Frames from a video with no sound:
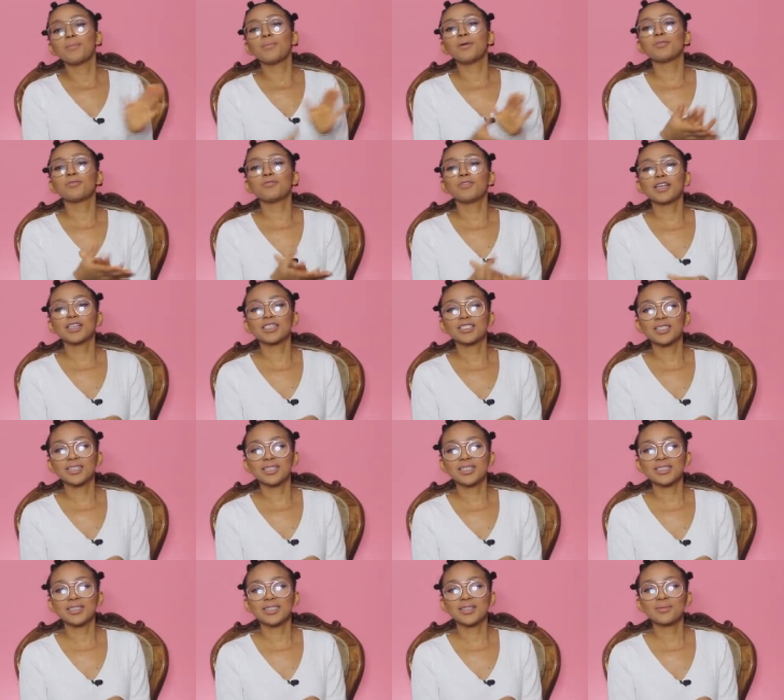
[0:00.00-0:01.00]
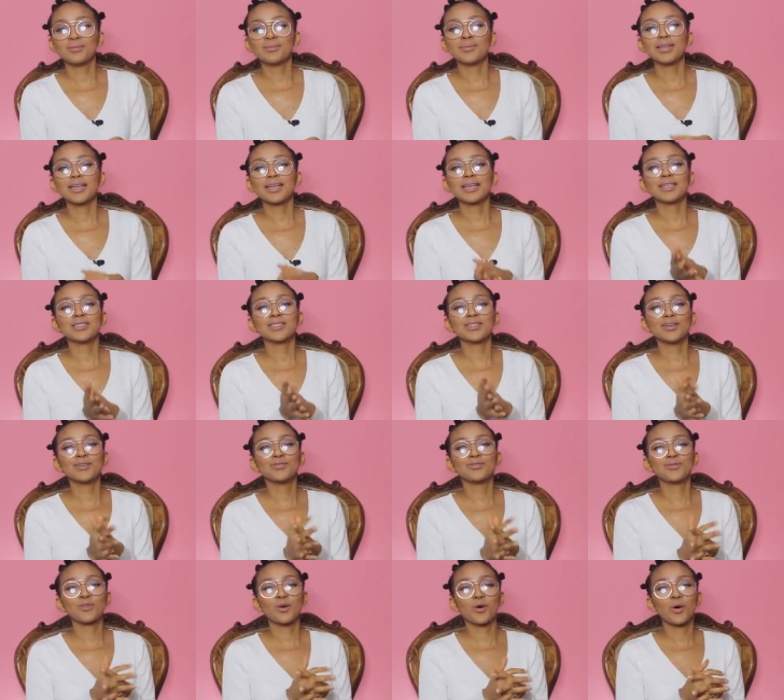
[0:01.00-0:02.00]
Perfectionism is a
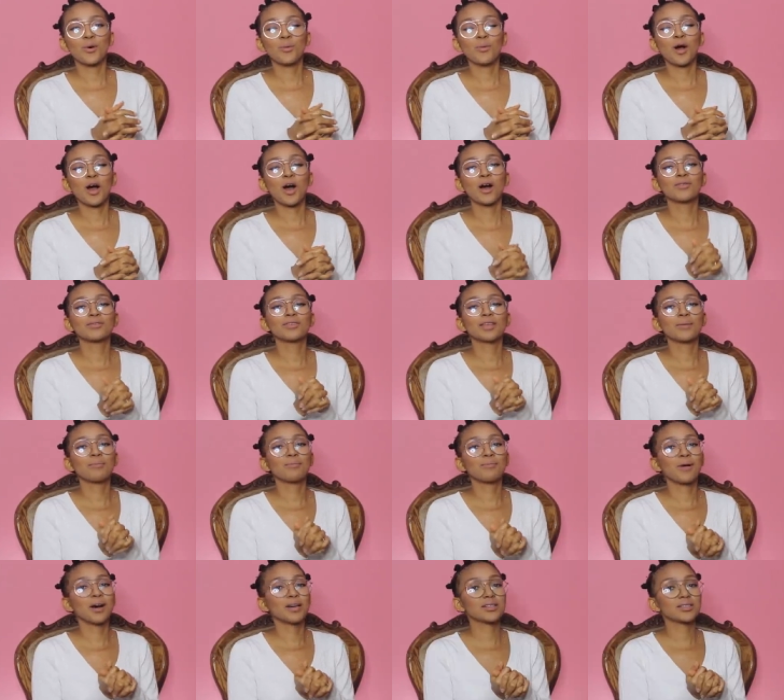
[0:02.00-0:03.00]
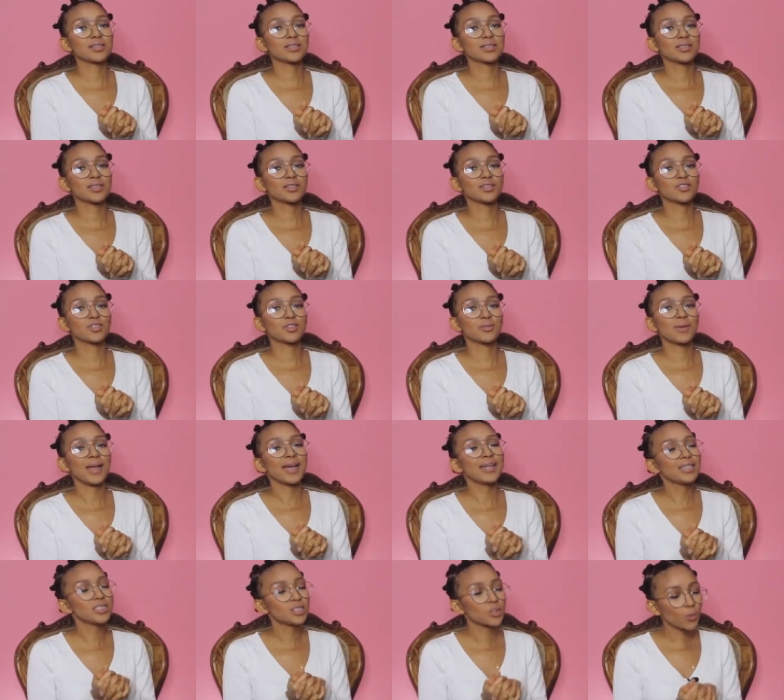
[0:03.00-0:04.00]
form of the imposter syndrome,
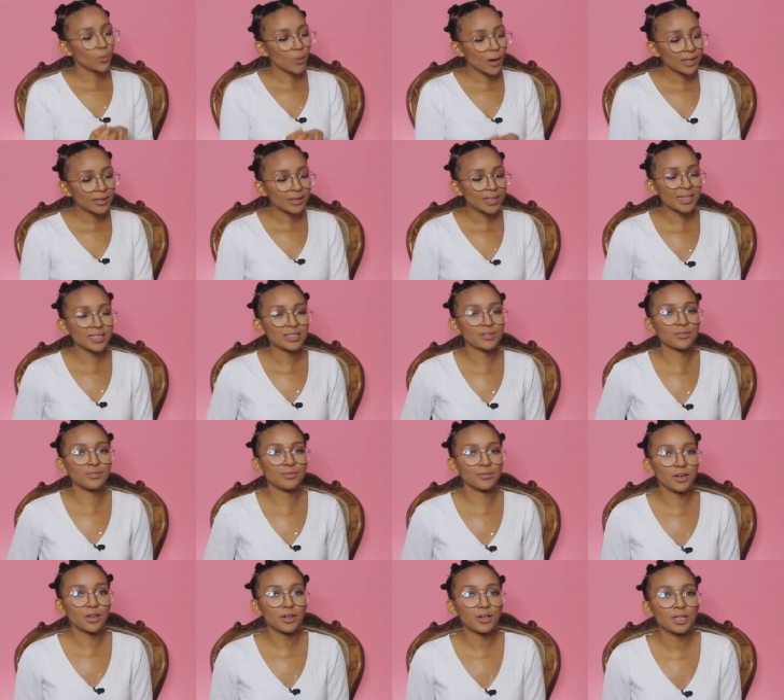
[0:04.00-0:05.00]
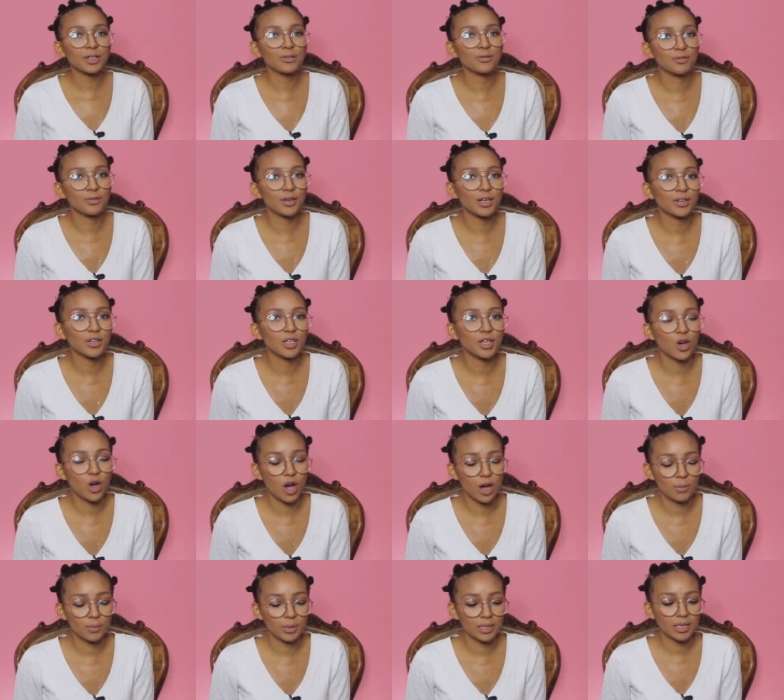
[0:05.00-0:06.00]
and it's one that is very, very
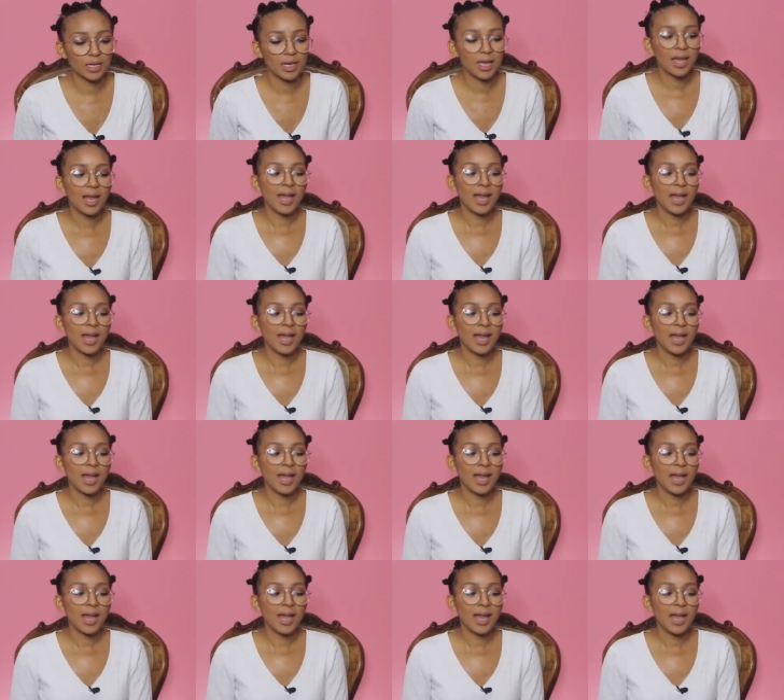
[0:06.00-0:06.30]
common.